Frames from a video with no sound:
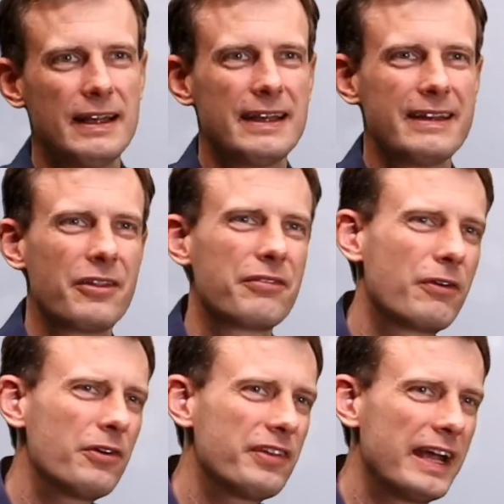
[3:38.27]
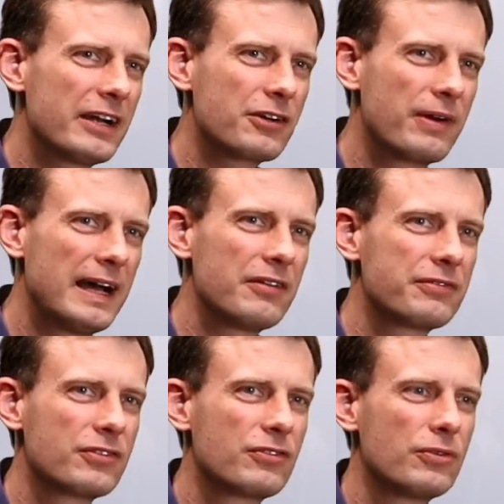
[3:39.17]
Now, the first
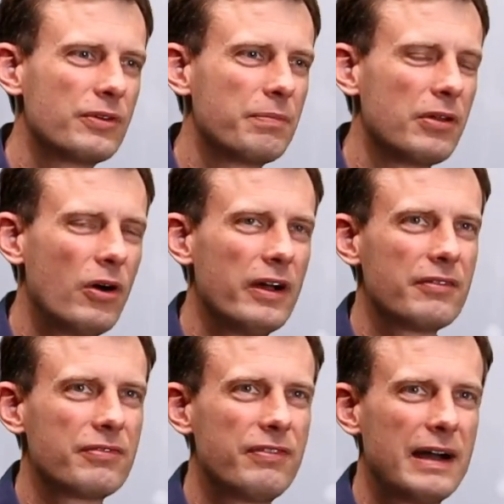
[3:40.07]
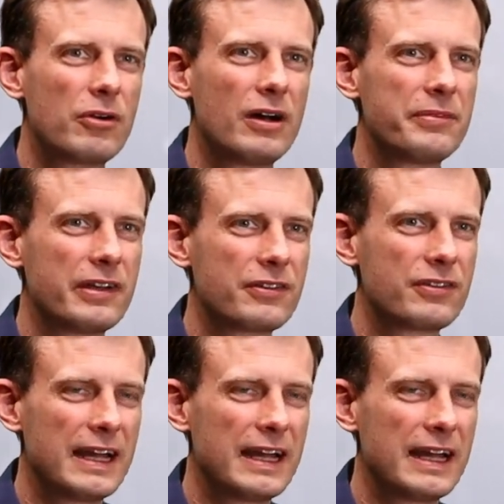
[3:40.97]
aircraft to deploy fiber optics at